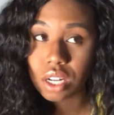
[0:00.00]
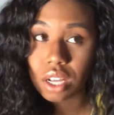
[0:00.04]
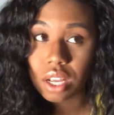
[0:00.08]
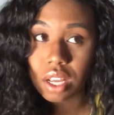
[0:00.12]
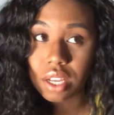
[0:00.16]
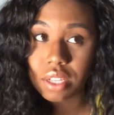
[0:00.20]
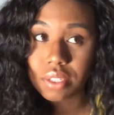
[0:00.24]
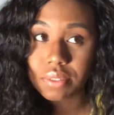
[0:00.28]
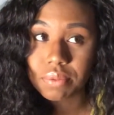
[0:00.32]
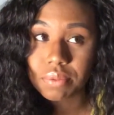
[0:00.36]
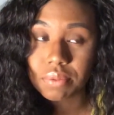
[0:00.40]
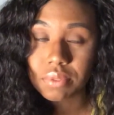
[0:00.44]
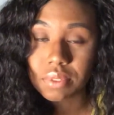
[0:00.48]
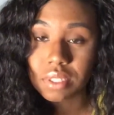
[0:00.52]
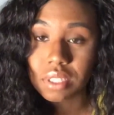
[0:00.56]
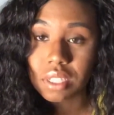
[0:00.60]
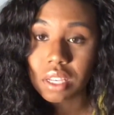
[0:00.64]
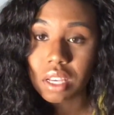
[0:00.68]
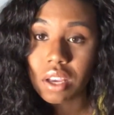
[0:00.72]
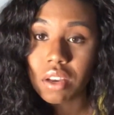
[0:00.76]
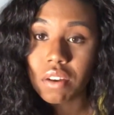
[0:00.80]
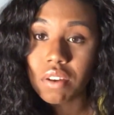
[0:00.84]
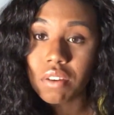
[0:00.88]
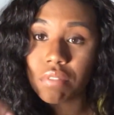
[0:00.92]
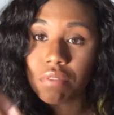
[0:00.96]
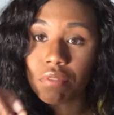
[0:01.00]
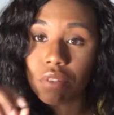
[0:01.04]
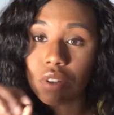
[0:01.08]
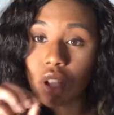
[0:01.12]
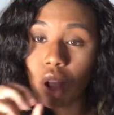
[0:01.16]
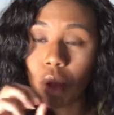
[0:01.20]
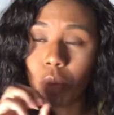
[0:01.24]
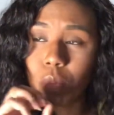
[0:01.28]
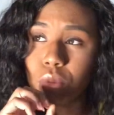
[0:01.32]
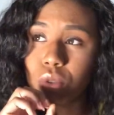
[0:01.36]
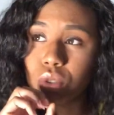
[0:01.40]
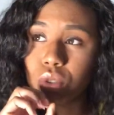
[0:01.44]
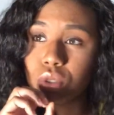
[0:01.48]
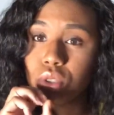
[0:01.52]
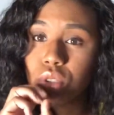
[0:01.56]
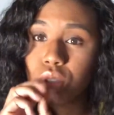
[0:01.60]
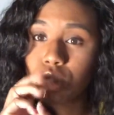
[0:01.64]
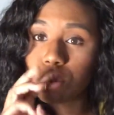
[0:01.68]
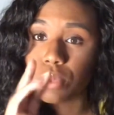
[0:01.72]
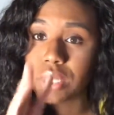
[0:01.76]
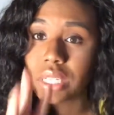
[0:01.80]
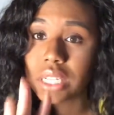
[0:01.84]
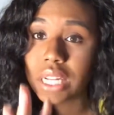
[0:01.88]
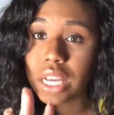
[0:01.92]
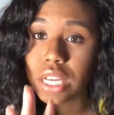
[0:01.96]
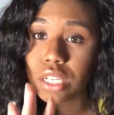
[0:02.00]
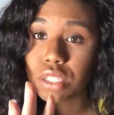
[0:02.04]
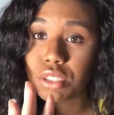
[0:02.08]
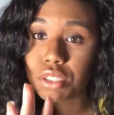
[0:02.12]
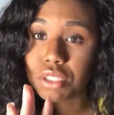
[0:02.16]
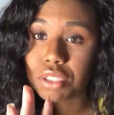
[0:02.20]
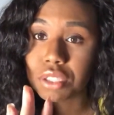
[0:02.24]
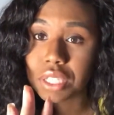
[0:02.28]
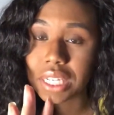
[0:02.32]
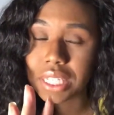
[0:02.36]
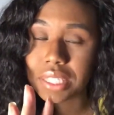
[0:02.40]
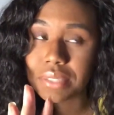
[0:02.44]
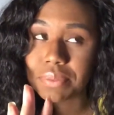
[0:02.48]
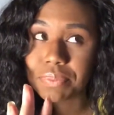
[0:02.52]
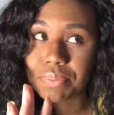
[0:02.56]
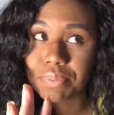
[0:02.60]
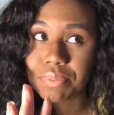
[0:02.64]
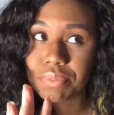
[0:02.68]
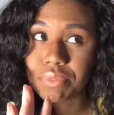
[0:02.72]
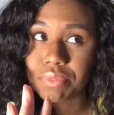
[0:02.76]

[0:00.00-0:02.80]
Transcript: on for almost 3 days straight,